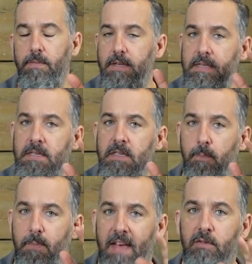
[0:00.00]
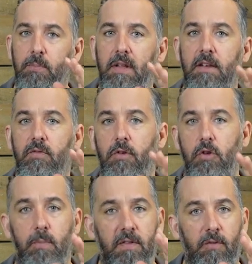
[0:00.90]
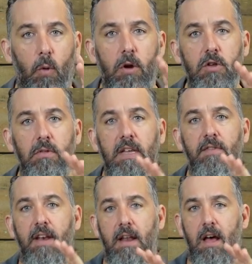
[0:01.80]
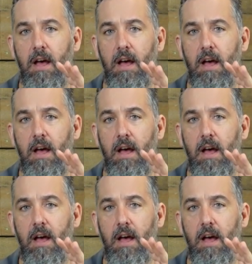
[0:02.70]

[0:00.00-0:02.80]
This is the best place for you before you leave an,